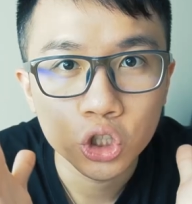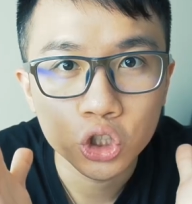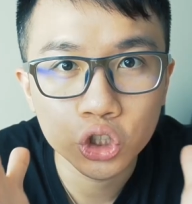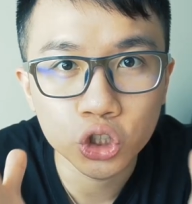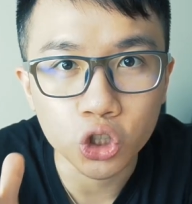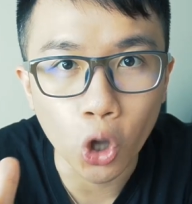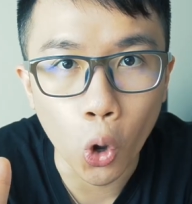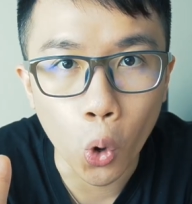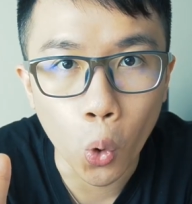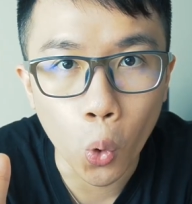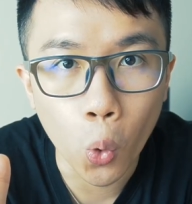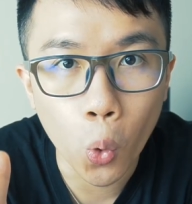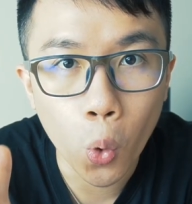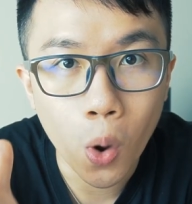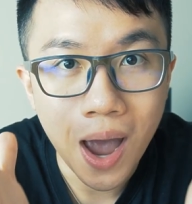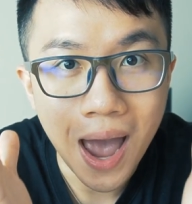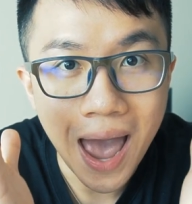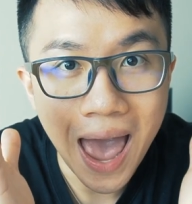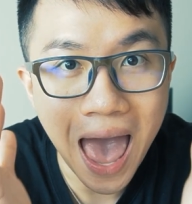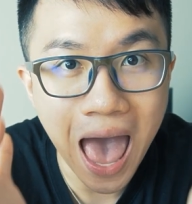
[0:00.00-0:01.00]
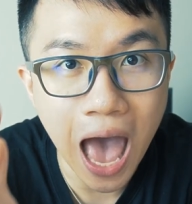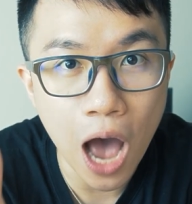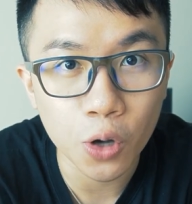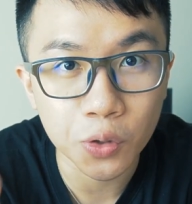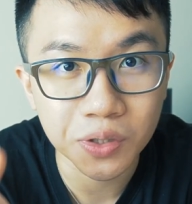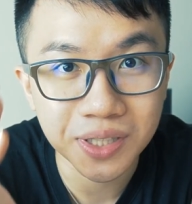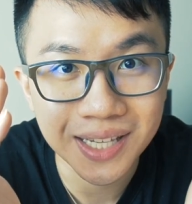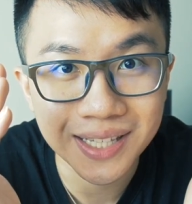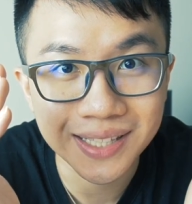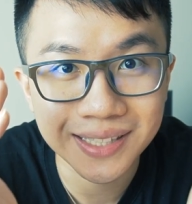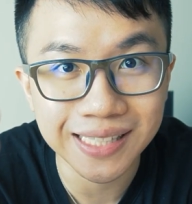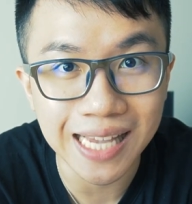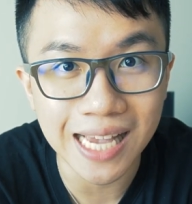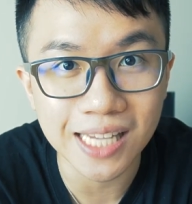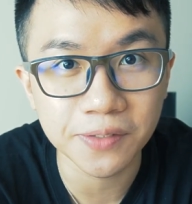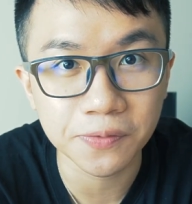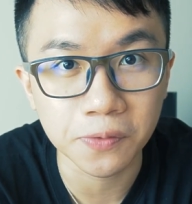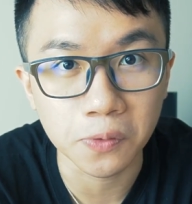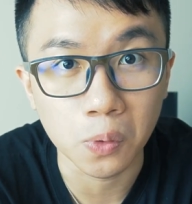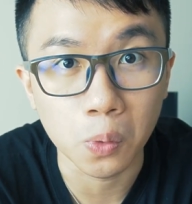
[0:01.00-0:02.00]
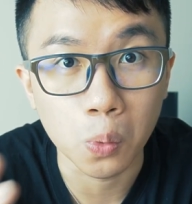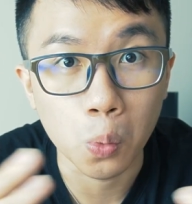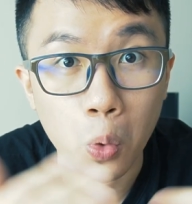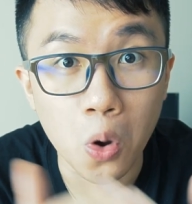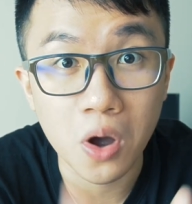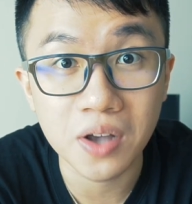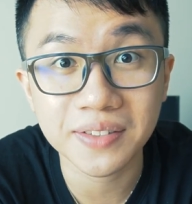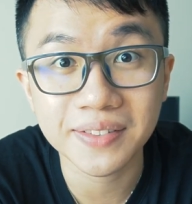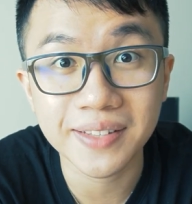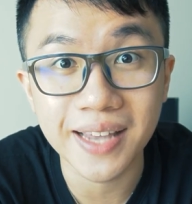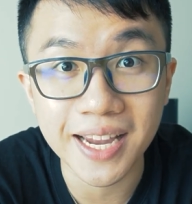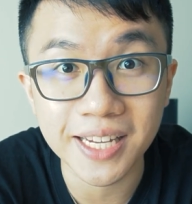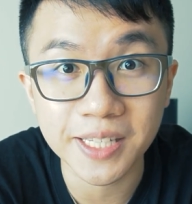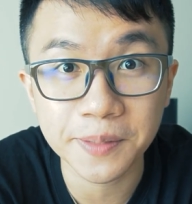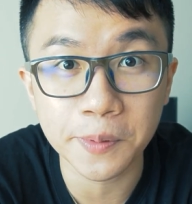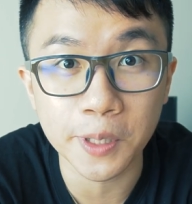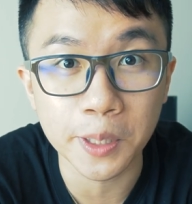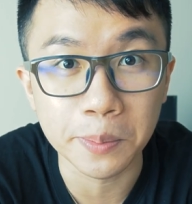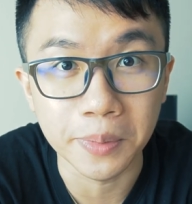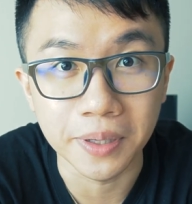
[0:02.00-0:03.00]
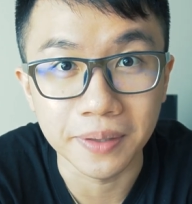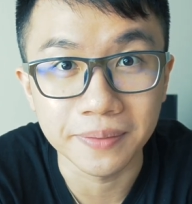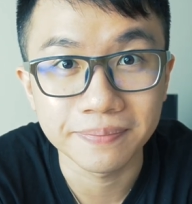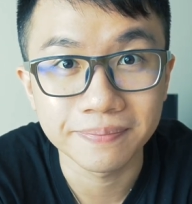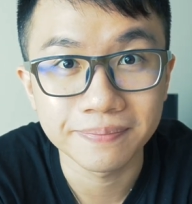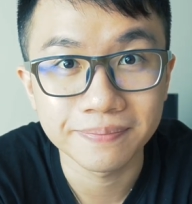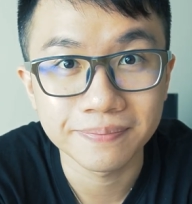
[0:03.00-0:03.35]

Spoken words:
So, how successful was the experiment?